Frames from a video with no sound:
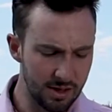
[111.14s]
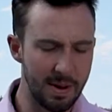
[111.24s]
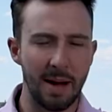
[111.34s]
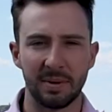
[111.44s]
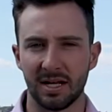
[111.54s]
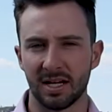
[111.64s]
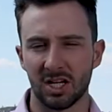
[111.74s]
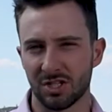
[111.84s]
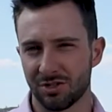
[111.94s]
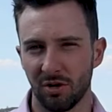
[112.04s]
I'm happy to
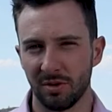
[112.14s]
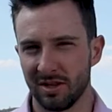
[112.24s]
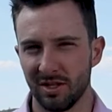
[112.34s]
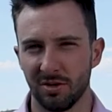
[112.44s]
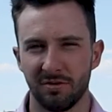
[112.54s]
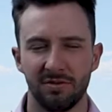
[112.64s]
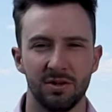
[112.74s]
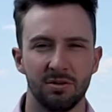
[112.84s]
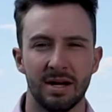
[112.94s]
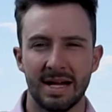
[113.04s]
consult with you if
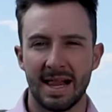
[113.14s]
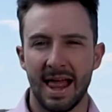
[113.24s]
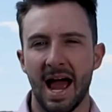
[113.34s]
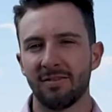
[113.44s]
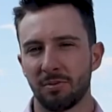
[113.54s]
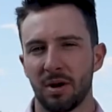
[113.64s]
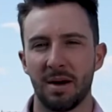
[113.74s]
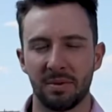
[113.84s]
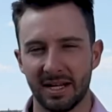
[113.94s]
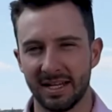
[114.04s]
you have a
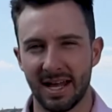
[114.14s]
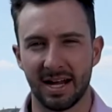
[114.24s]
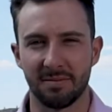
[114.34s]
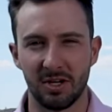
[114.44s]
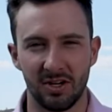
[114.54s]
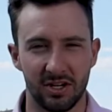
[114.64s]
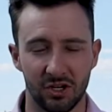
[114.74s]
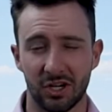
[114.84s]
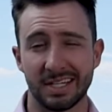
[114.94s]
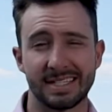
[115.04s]
property in that community and
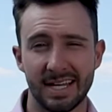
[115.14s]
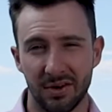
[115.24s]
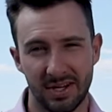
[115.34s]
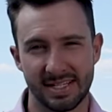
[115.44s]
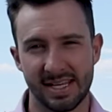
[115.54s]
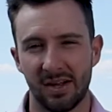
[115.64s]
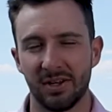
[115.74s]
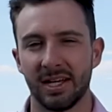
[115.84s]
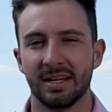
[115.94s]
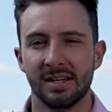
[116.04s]
you're considering
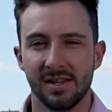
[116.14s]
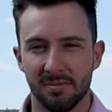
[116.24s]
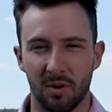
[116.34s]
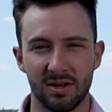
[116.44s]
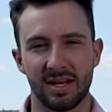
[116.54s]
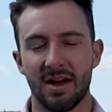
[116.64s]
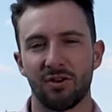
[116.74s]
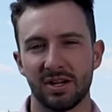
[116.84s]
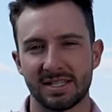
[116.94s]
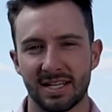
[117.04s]
selling. More than
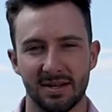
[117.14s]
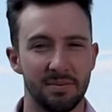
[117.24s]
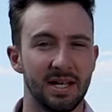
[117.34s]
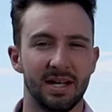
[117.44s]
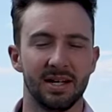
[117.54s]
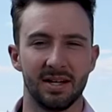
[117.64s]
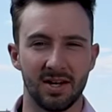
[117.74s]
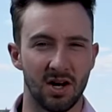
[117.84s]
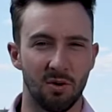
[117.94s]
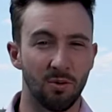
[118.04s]
ever, it's going to be,
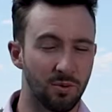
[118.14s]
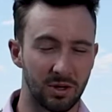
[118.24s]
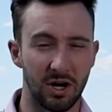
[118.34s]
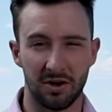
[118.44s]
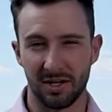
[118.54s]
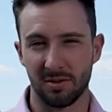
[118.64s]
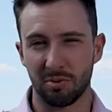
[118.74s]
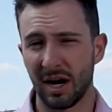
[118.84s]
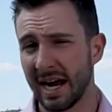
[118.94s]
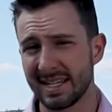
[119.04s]
you know, regarding the
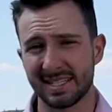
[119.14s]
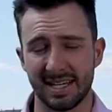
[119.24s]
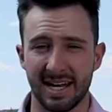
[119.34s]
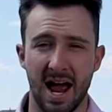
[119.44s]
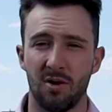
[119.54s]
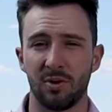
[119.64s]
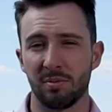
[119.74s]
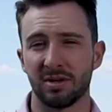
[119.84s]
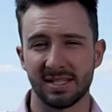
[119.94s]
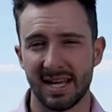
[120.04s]
price and how
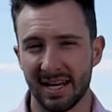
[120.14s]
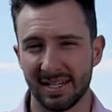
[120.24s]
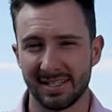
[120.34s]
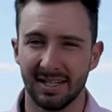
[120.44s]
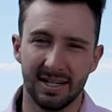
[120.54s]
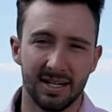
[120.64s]
we present it.